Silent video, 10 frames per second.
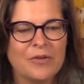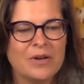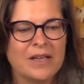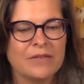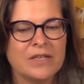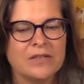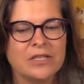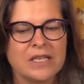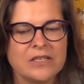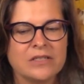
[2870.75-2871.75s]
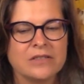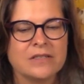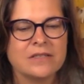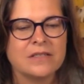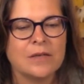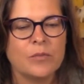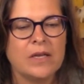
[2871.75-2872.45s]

would have an educational system